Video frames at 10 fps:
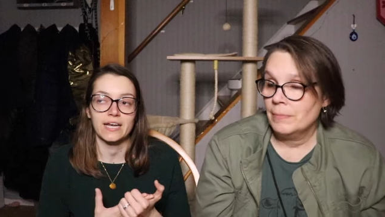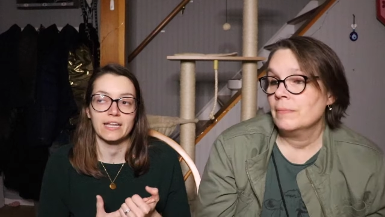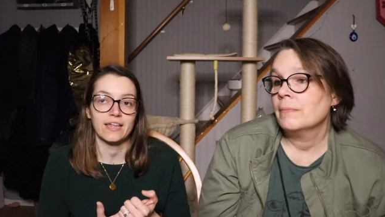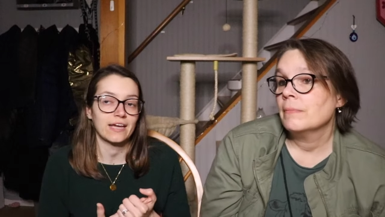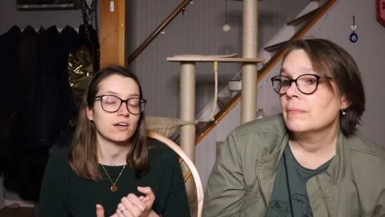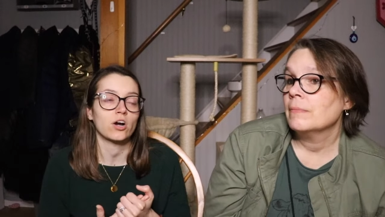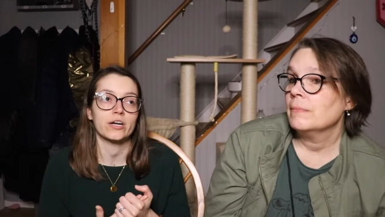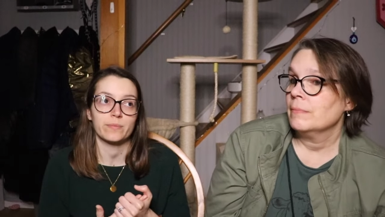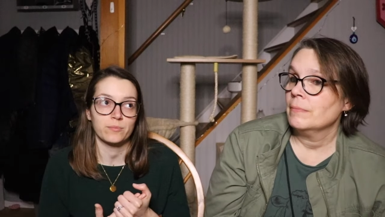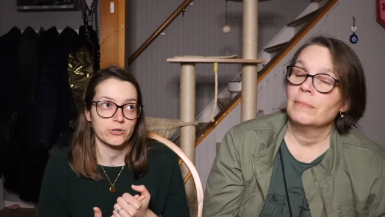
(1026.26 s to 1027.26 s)
Speaker 1: that they had
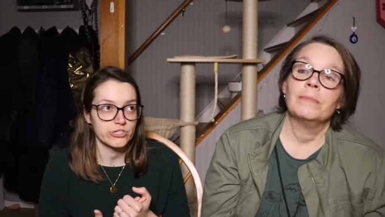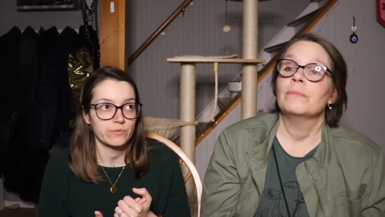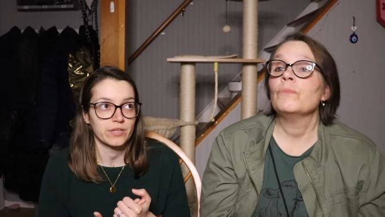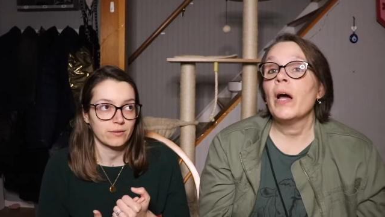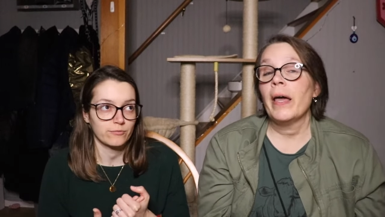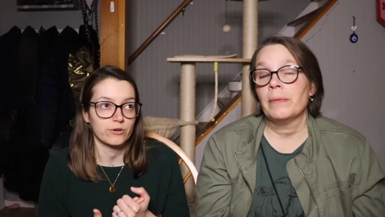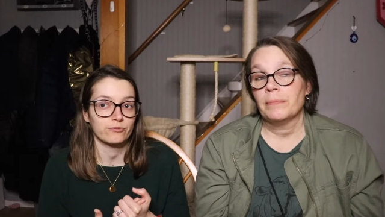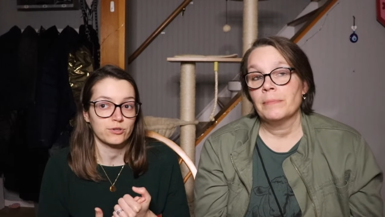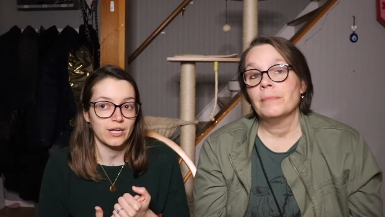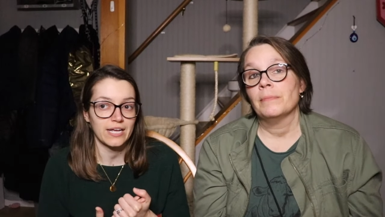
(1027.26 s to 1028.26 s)
already been pushing with him for
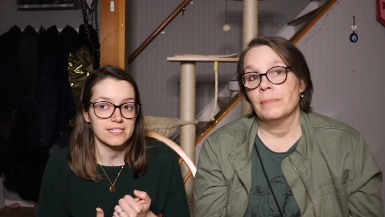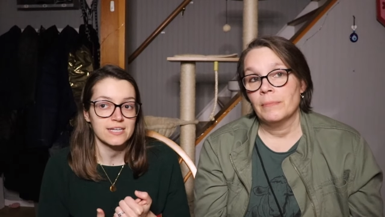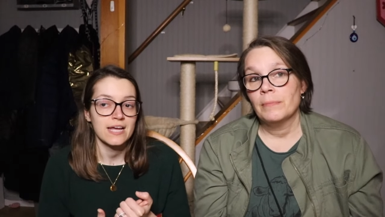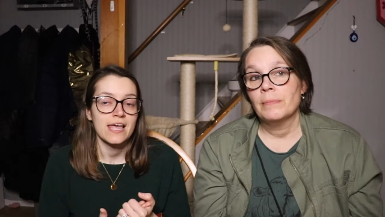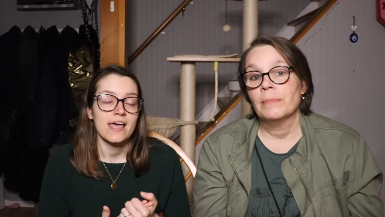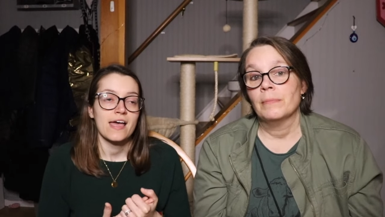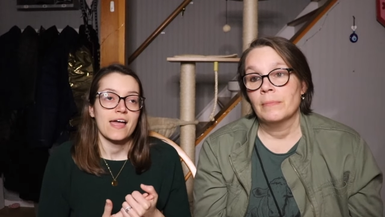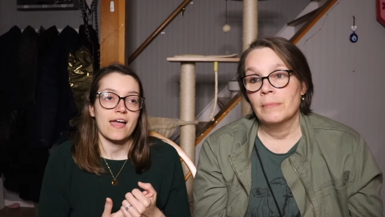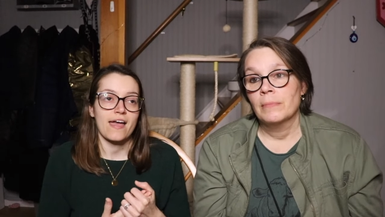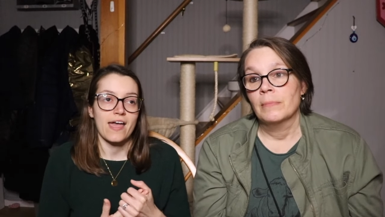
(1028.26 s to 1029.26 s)
a few days
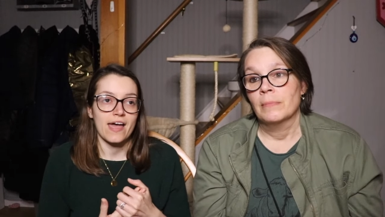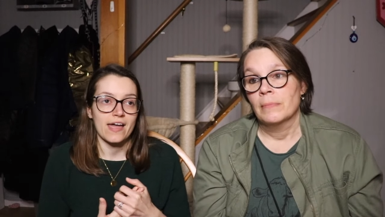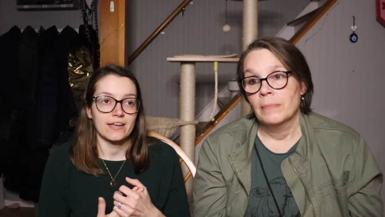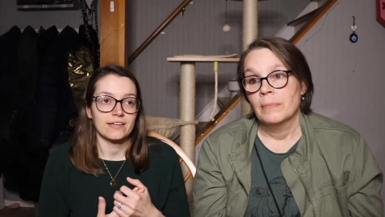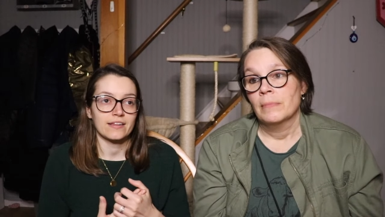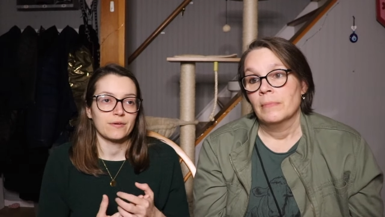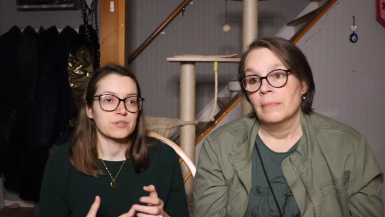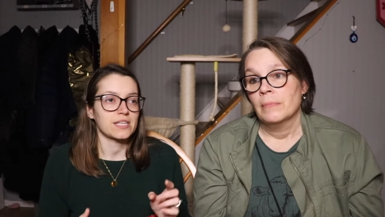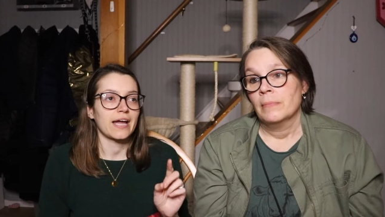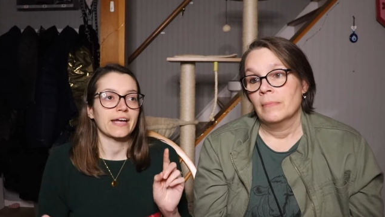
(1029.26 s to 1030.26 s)
and it
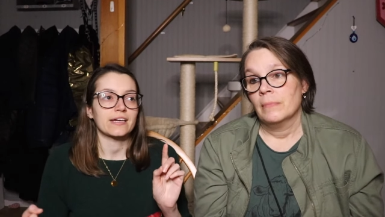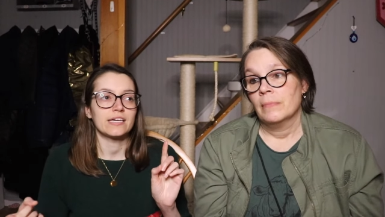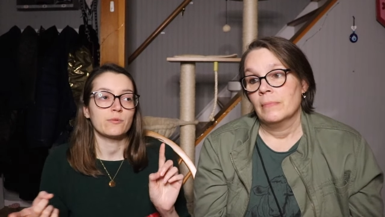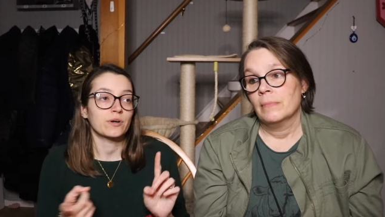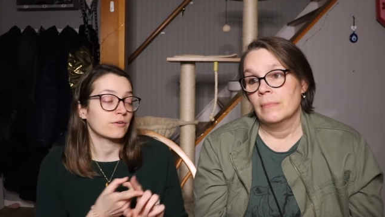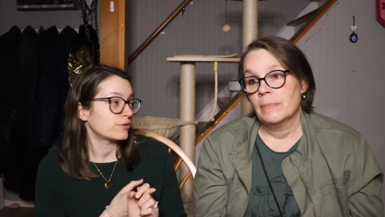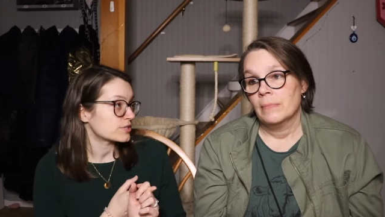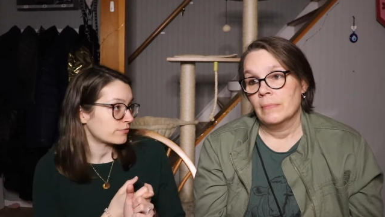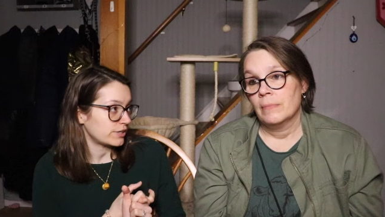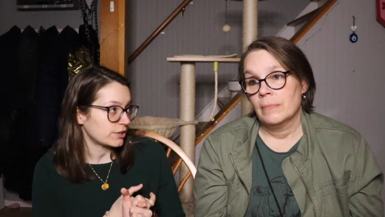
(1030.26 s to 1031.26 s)
was like he wouldn't have
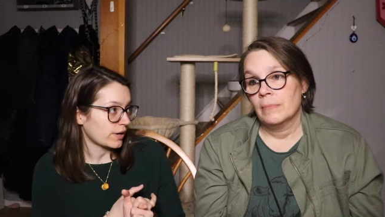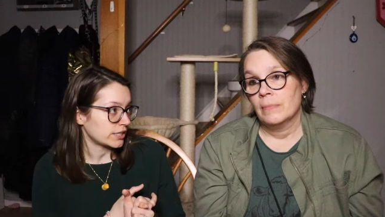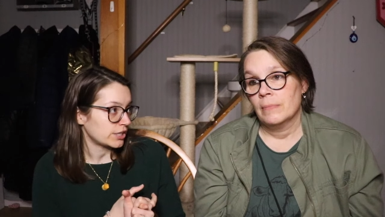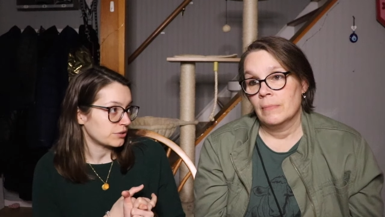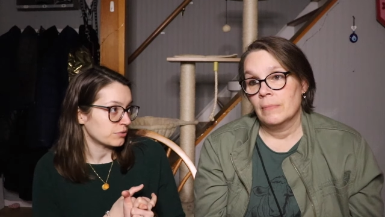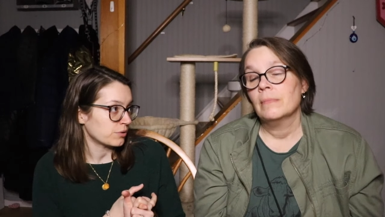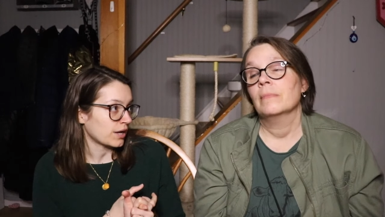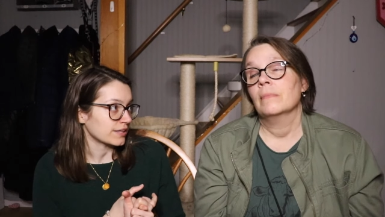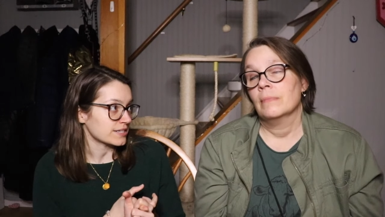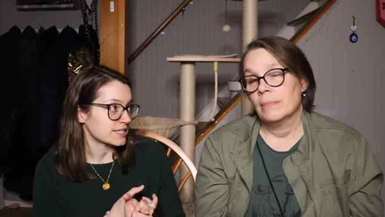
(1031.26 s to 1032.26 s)
used the veto on you
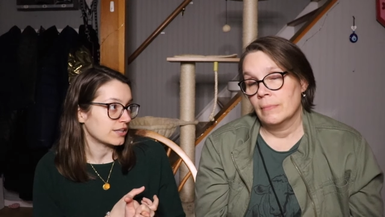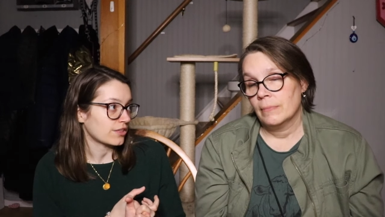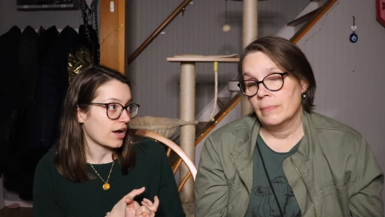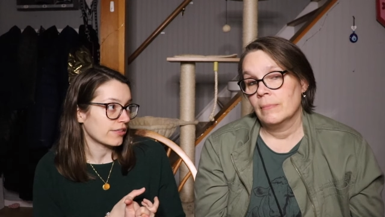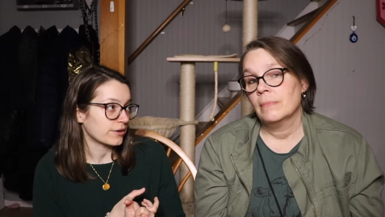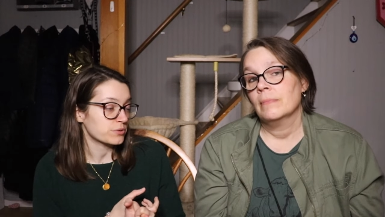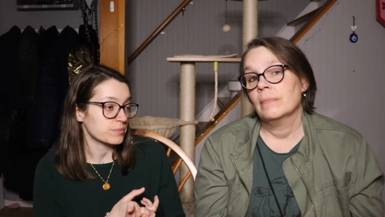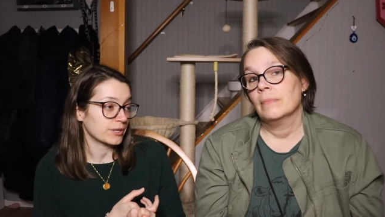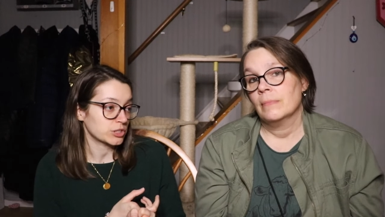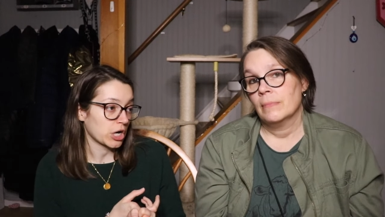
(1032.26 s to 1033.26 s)
unless he thought there
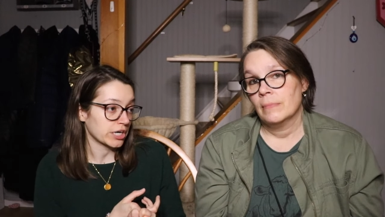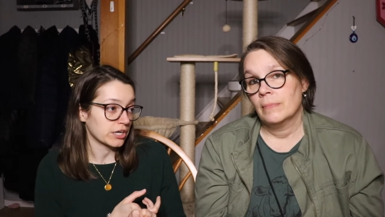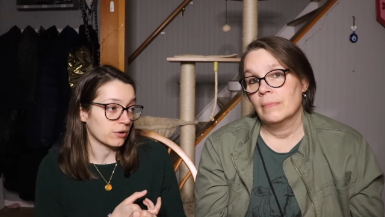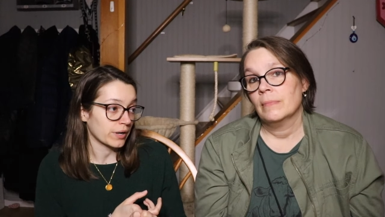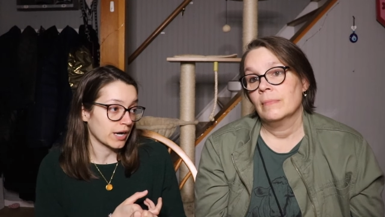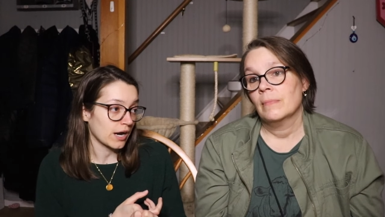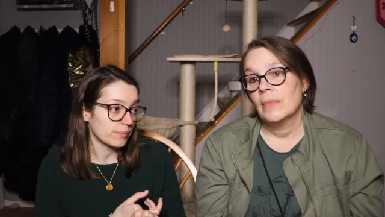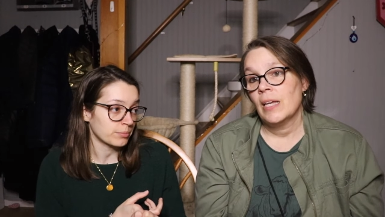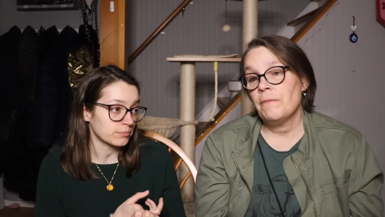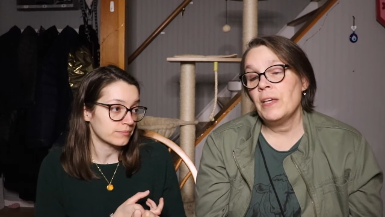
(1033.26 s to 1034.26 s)
was a big target going
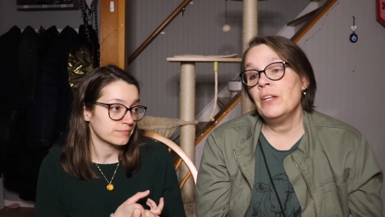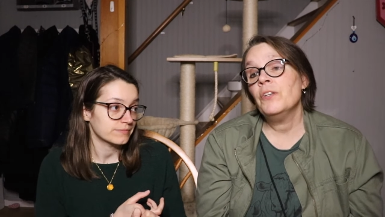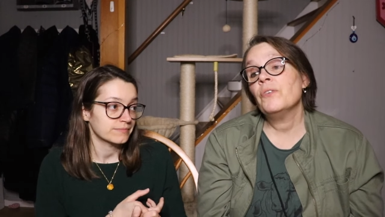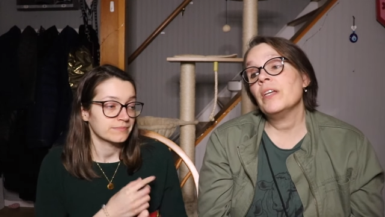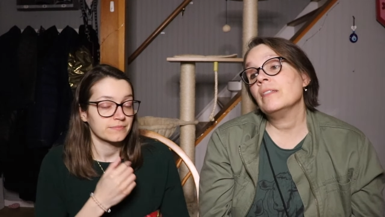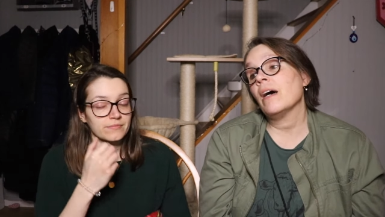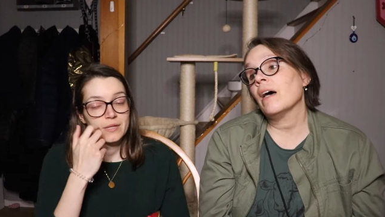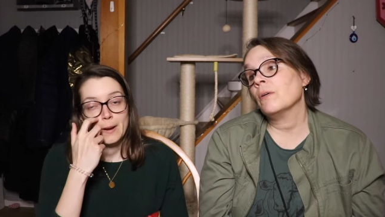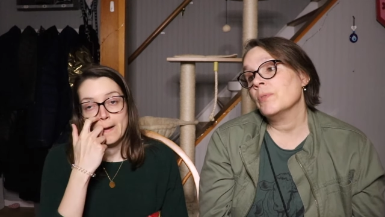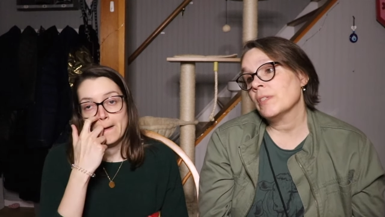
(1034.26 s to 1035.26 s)
up. If he knew that
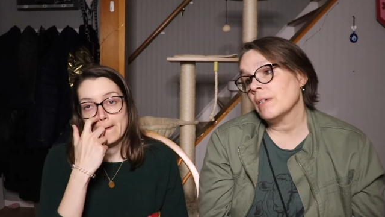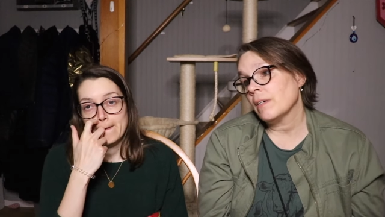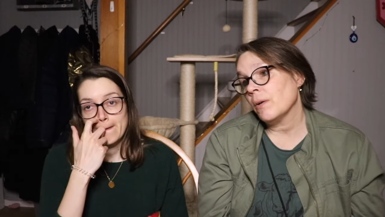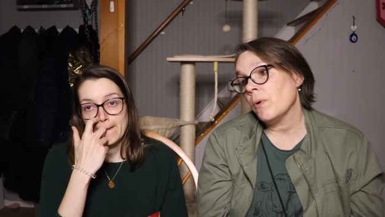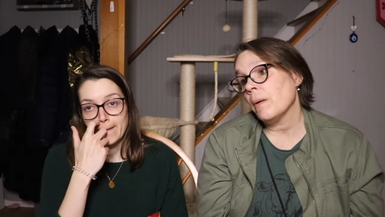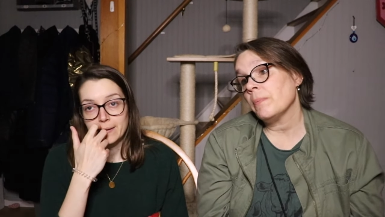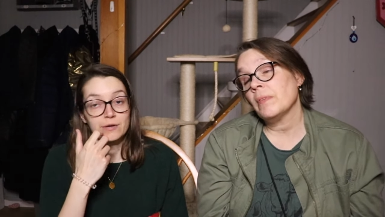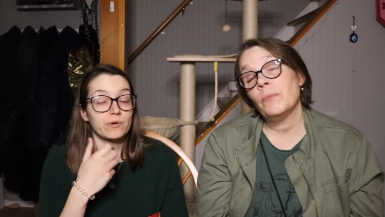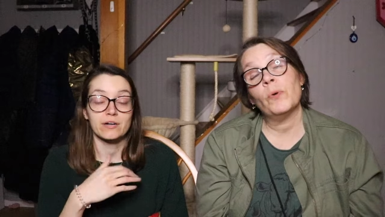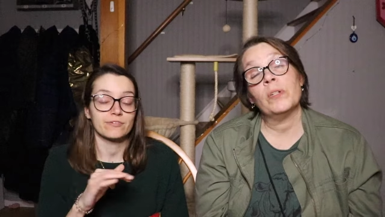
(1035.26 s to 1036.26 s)
Donna was going to go up,
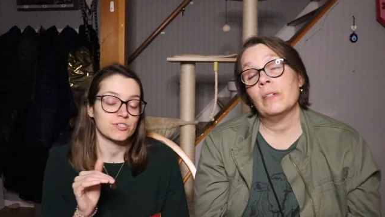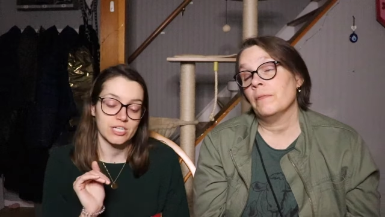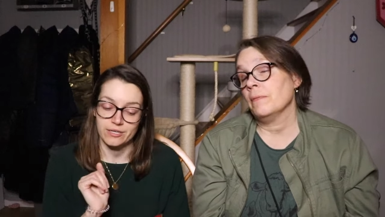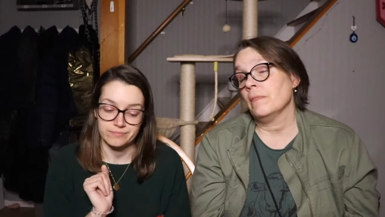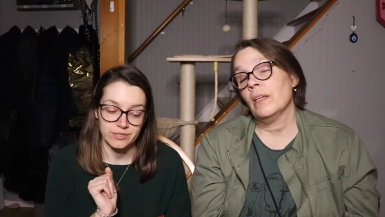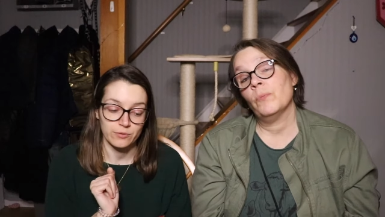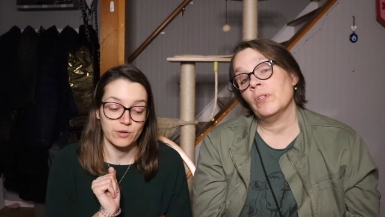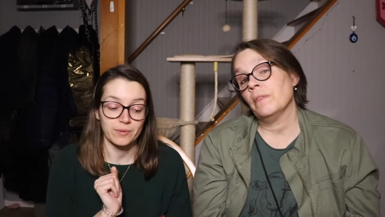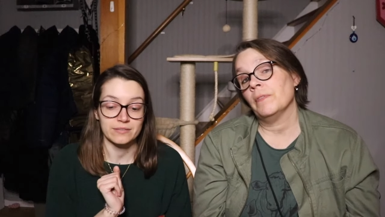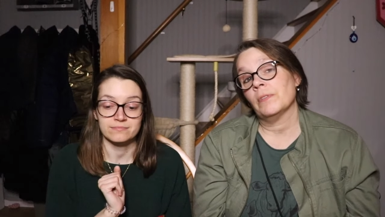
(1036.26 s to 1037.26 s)
he, he wouldn't have used have, it. He, he
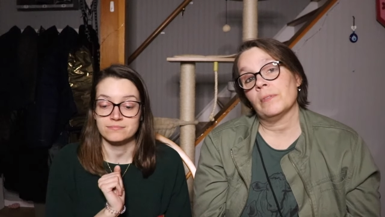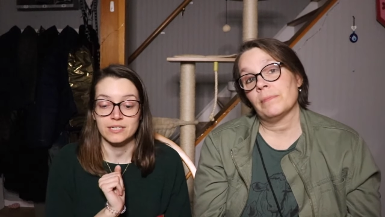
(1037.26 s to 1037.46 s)
would have been. Used,